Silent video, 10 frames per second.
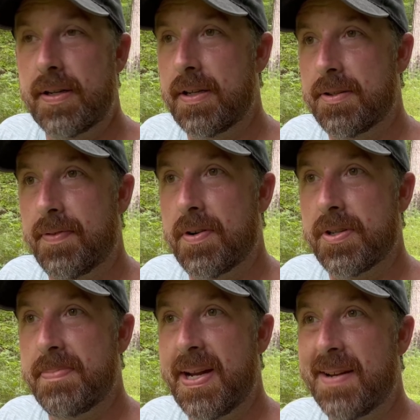as far as
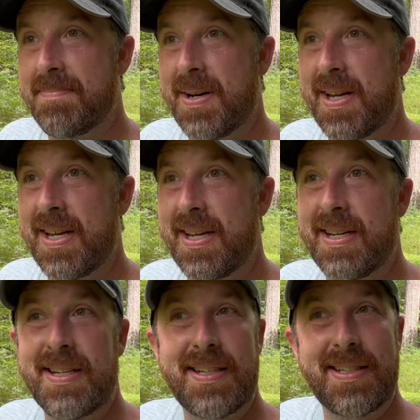making
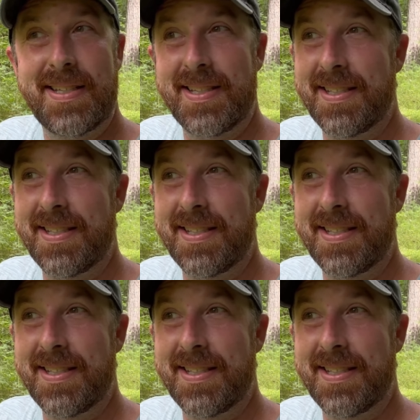money.